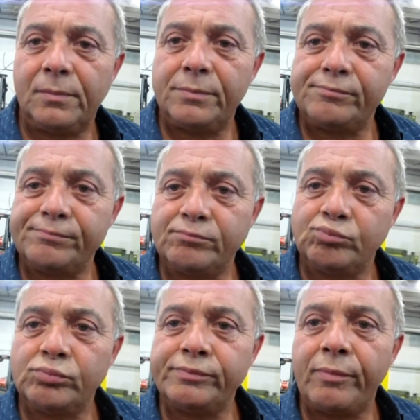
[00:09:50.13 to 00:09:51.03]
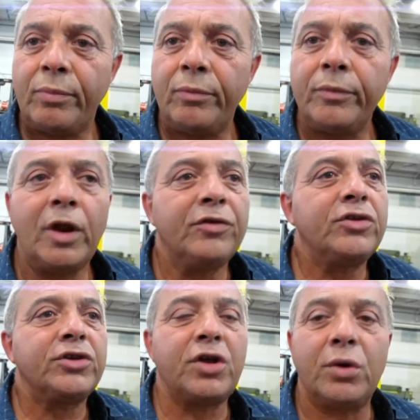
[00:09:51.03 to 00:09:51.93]
is different from your
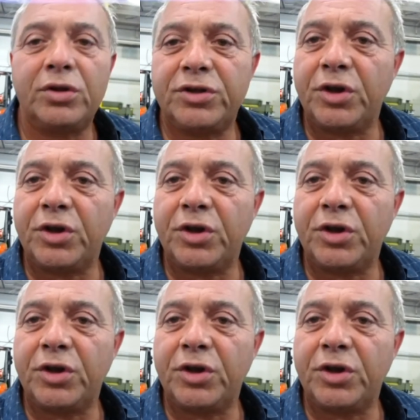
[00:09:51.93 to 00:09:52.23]
other projects?